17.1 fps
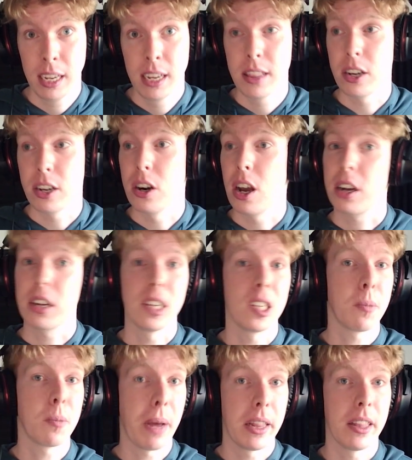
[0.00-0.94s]
They're not going to
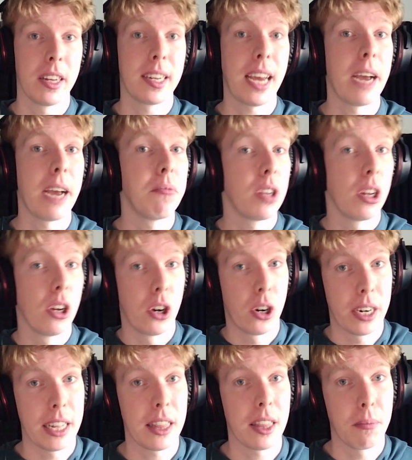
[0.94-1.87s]
spend the time to
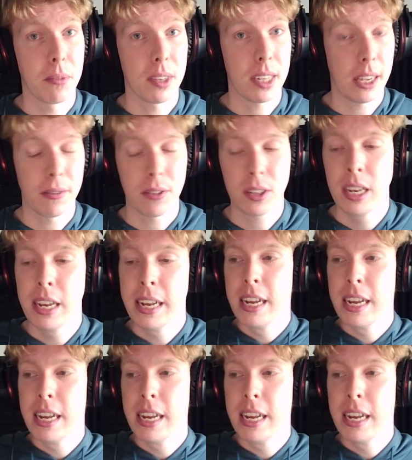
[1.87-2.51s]
learn it themselves.